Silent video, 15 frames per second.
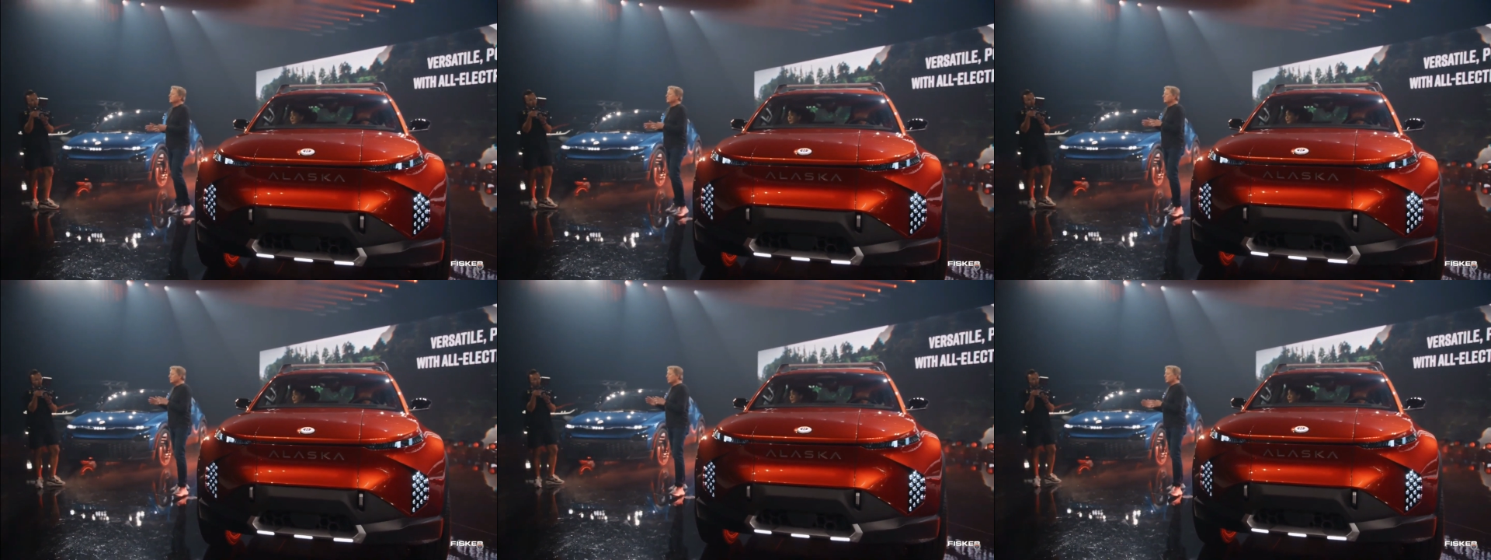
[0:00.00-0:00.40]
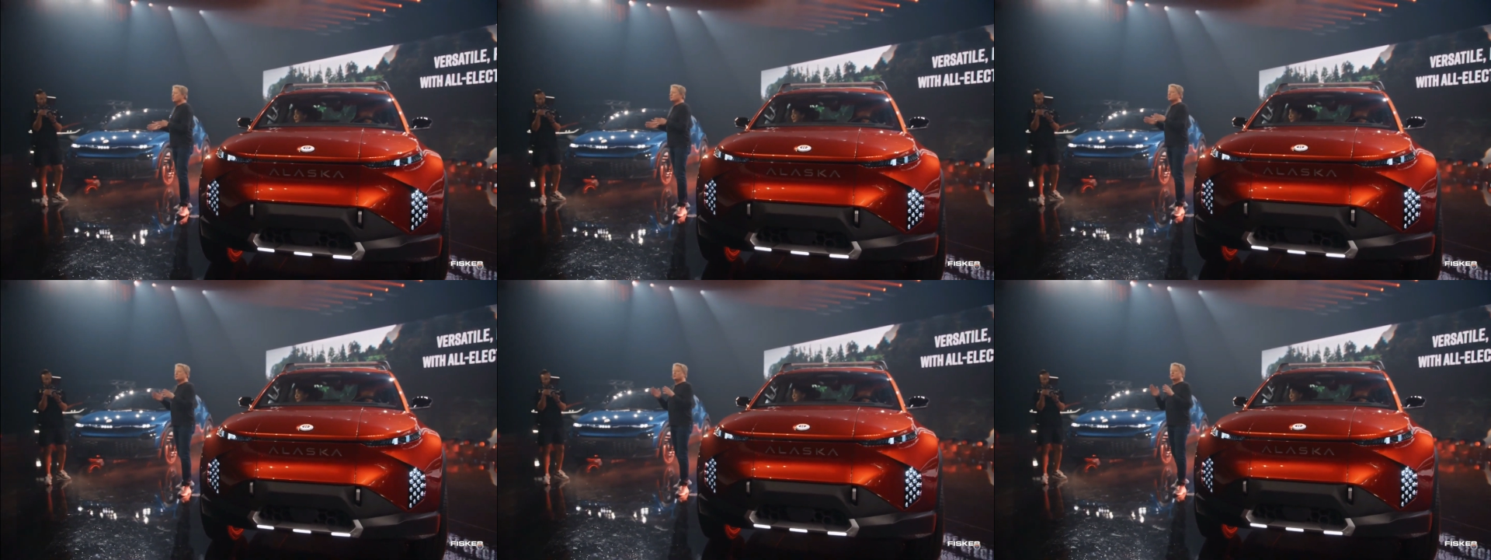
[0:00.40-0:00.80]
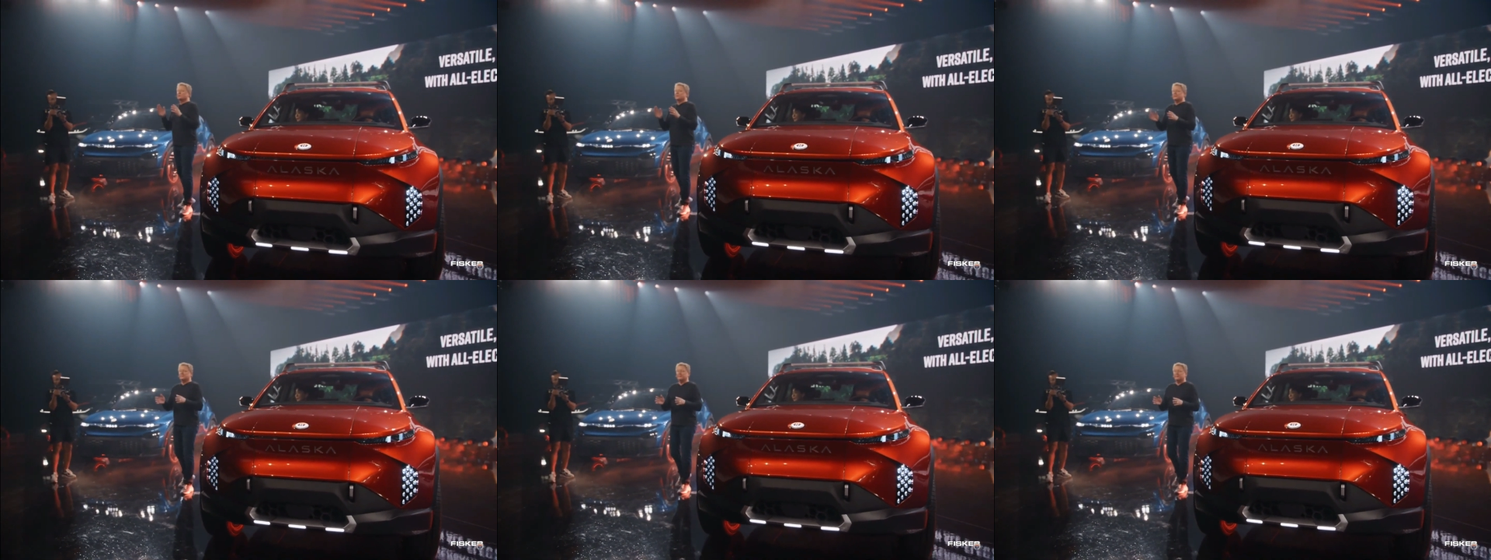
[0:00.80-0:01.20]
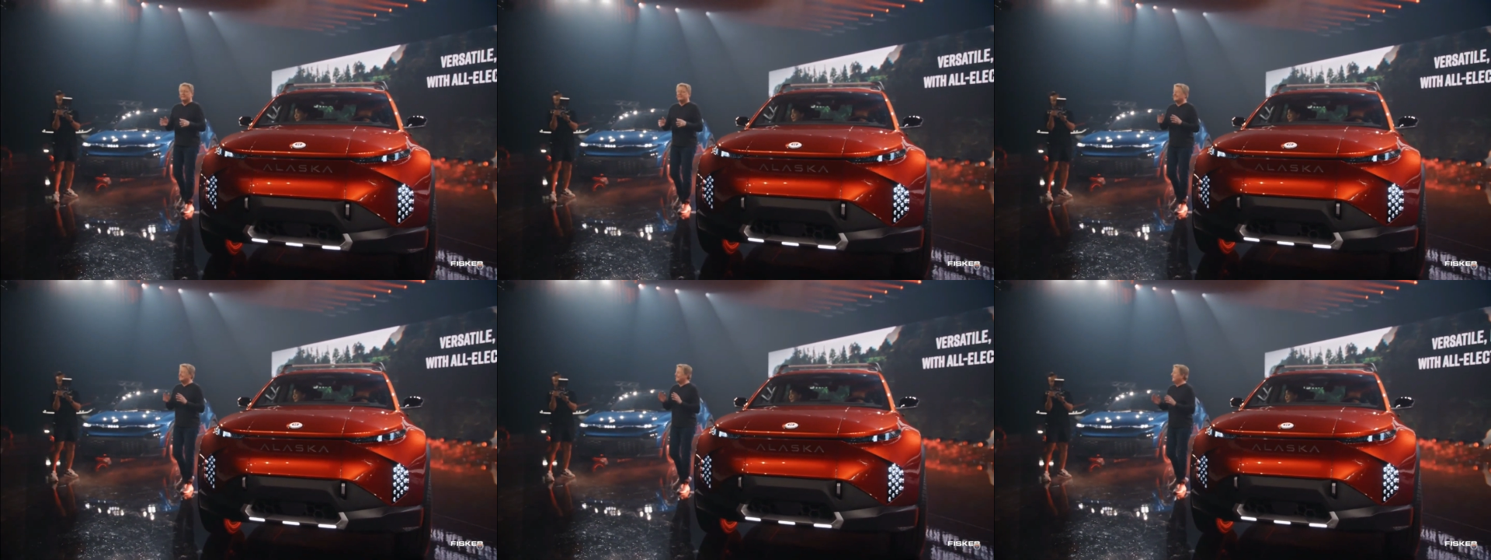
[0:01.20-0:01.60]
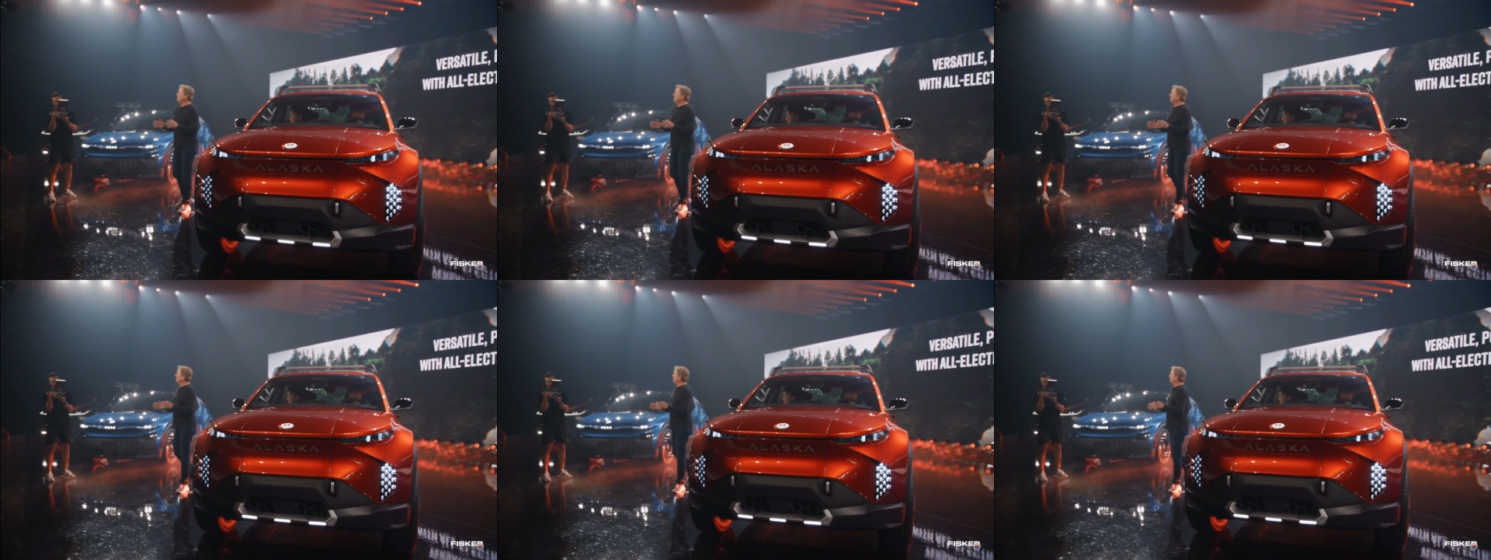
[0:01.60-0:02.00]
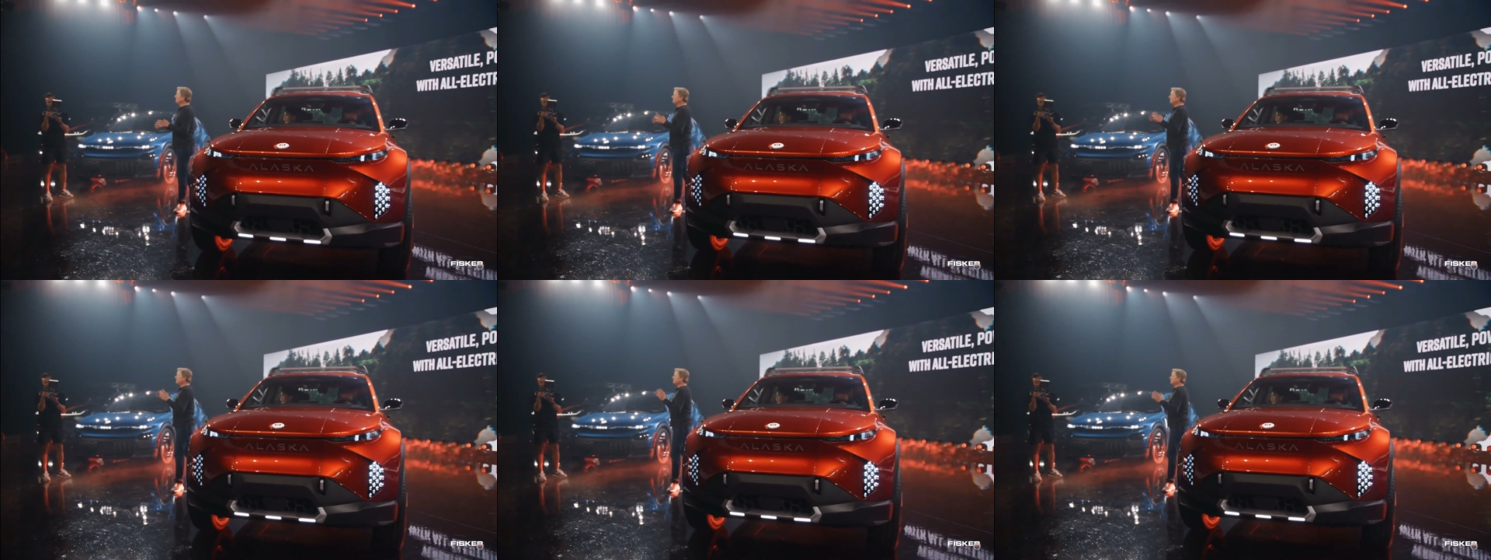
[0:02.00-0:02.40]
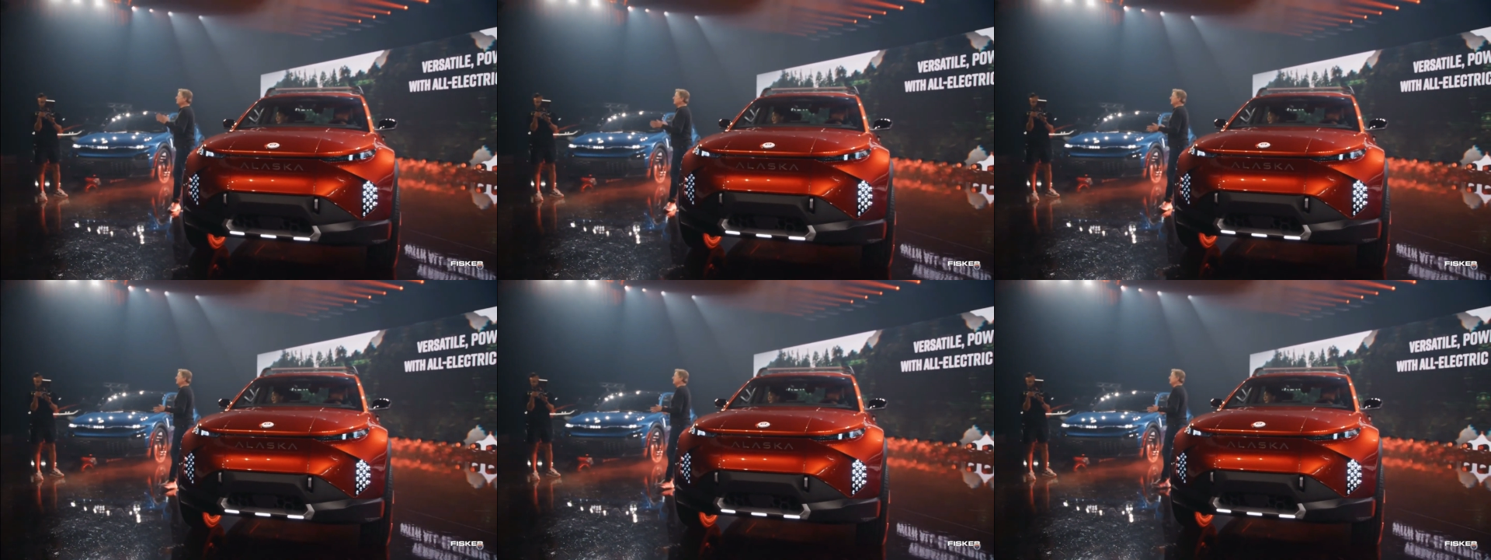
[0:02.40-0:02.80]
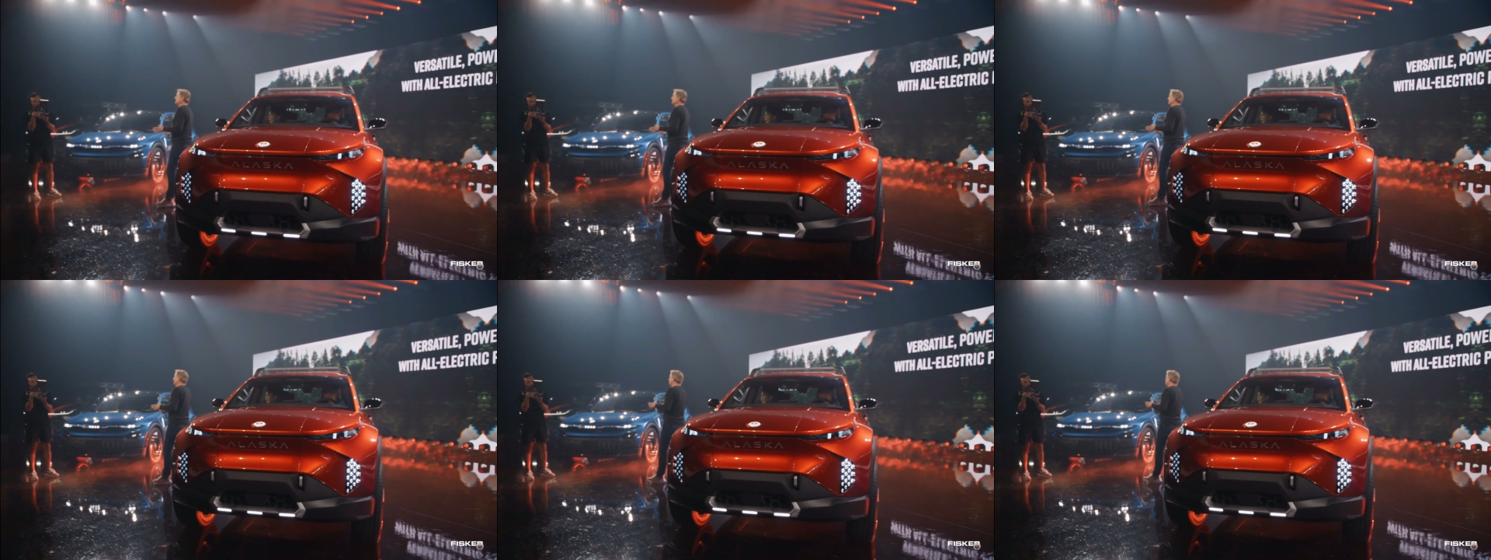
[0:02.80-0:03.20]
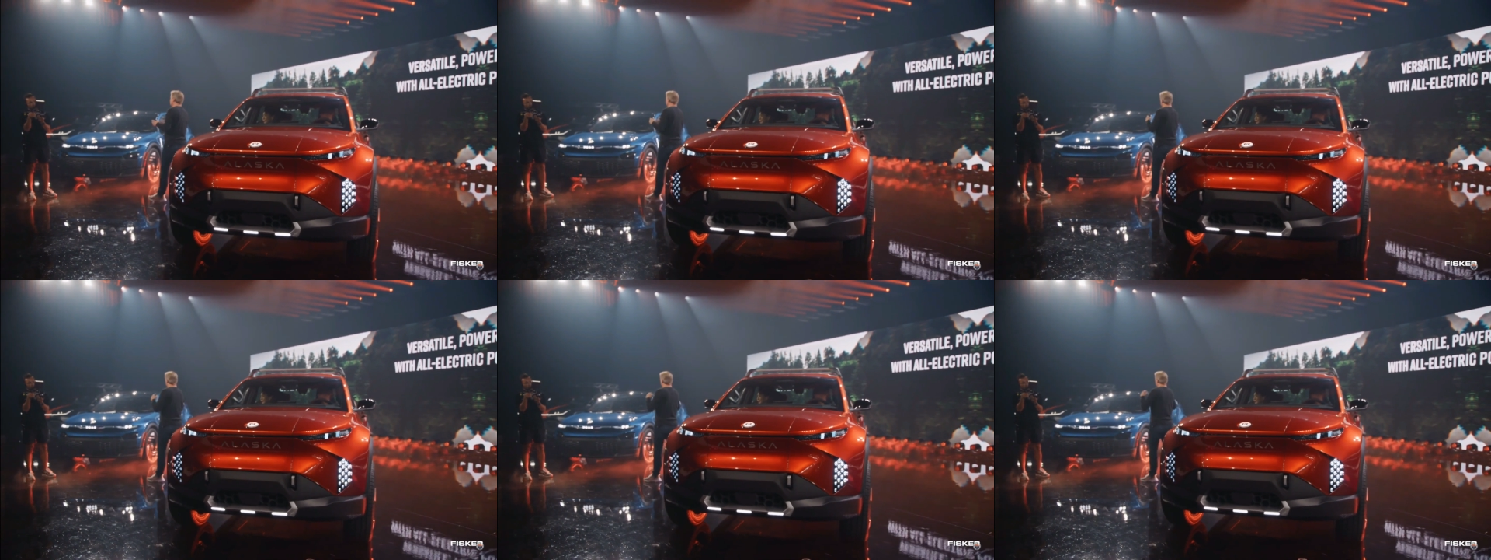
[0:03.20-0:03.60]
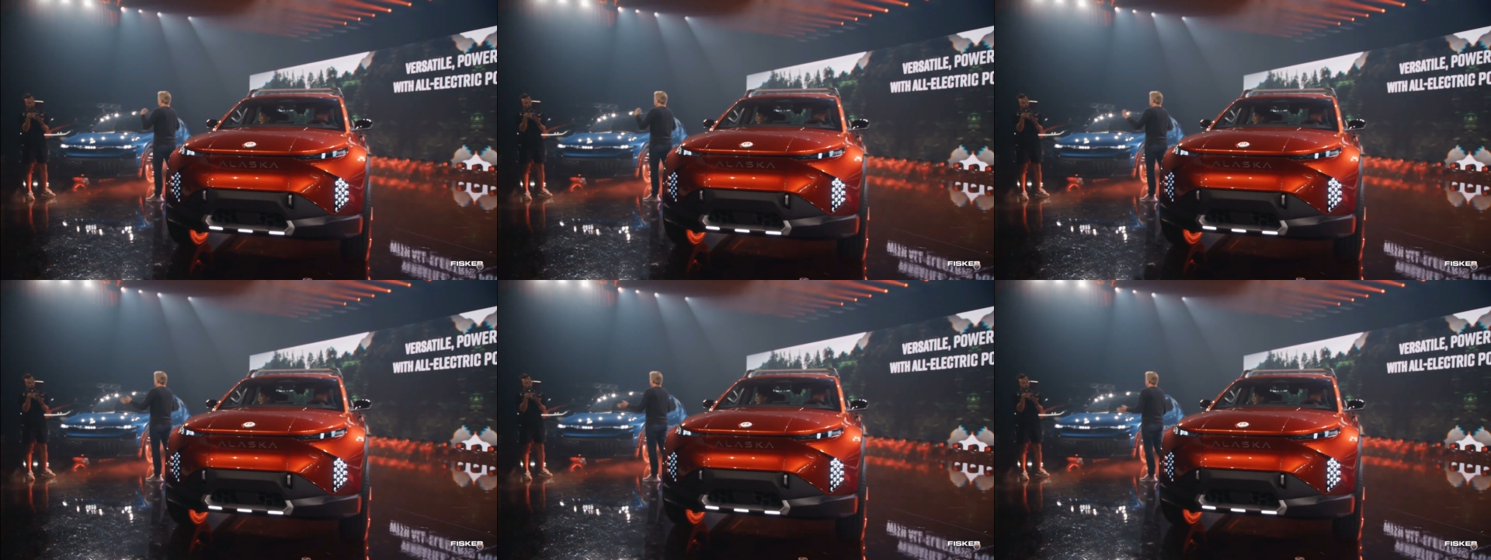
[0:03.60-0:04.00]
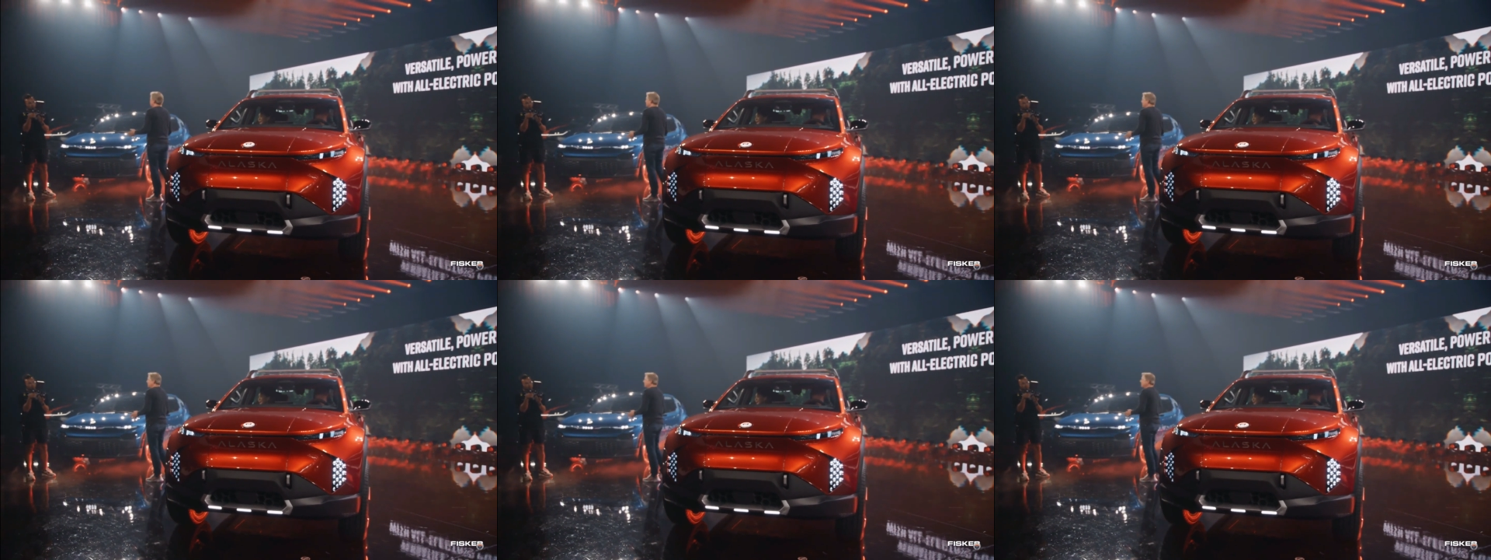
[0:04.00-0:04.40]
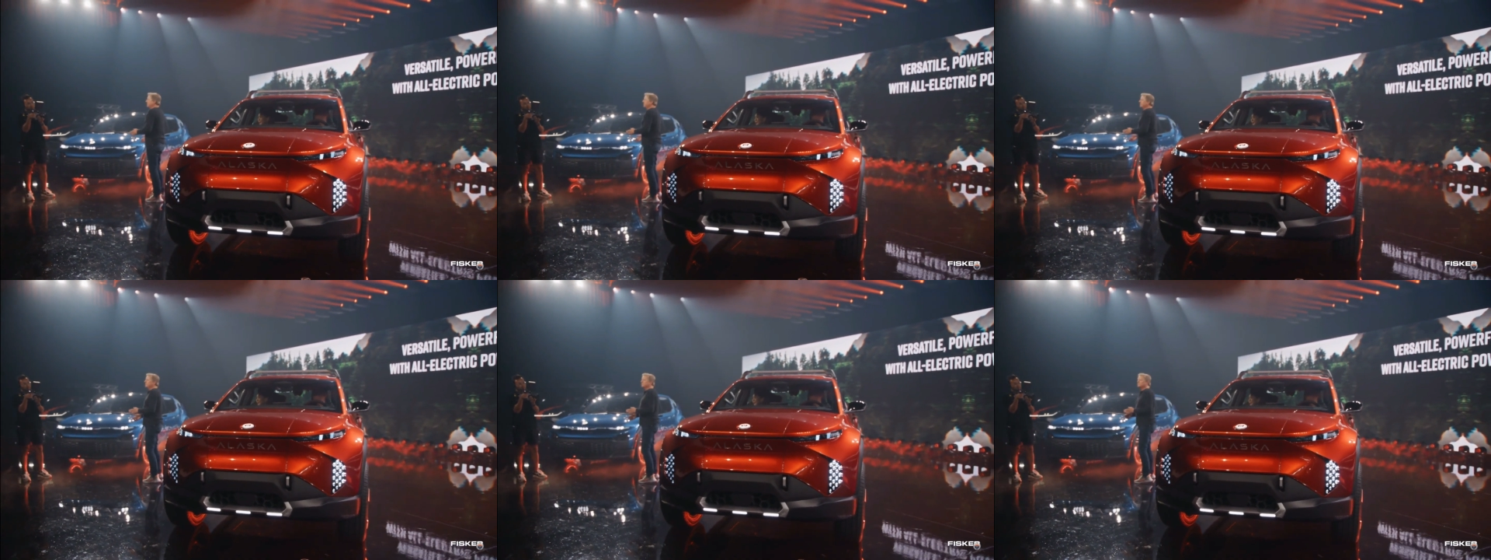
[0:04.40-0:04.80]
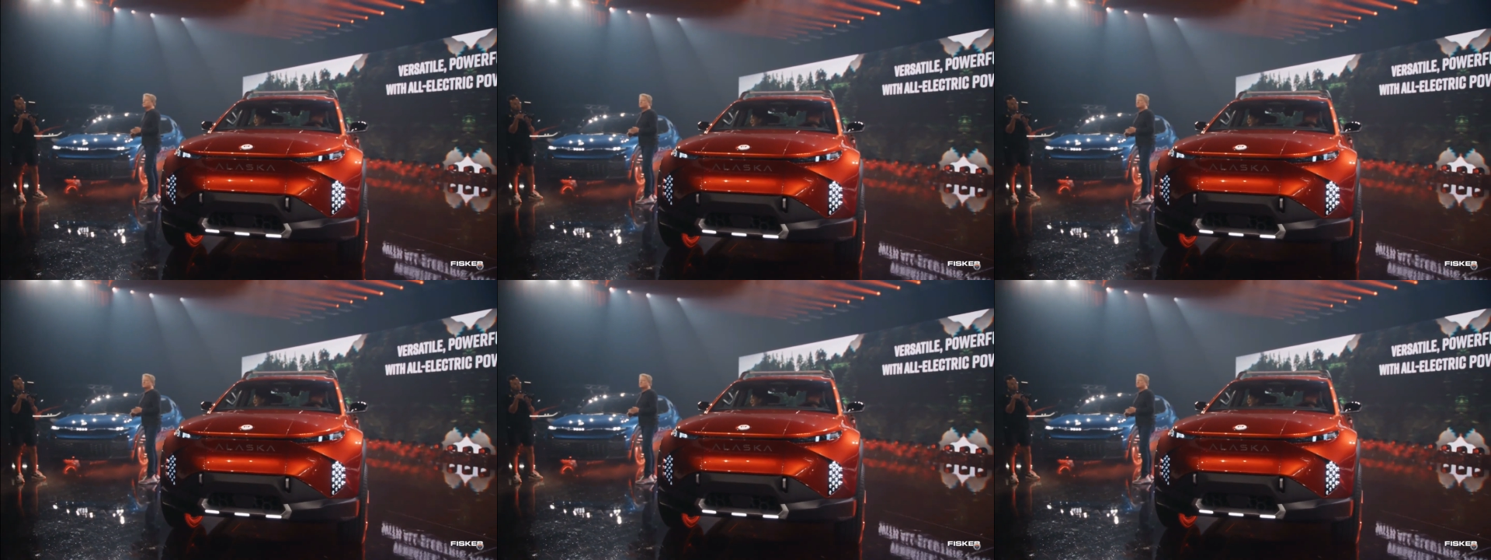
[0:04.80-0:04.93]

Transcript: [unreadable: no face in view]